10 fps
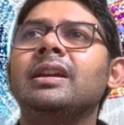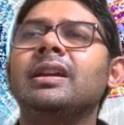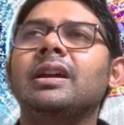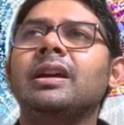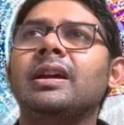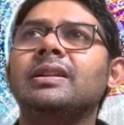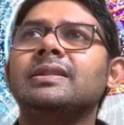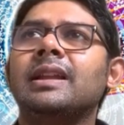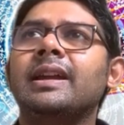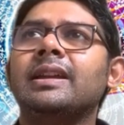
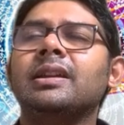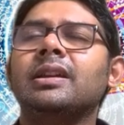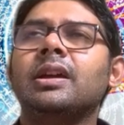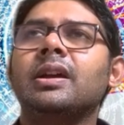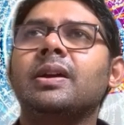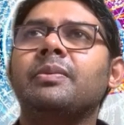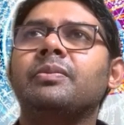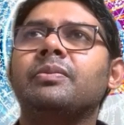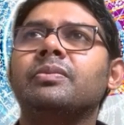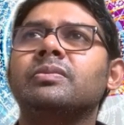It's like
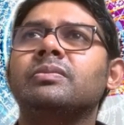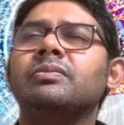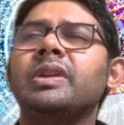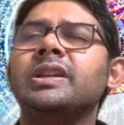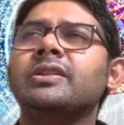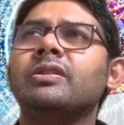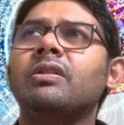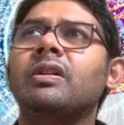mixture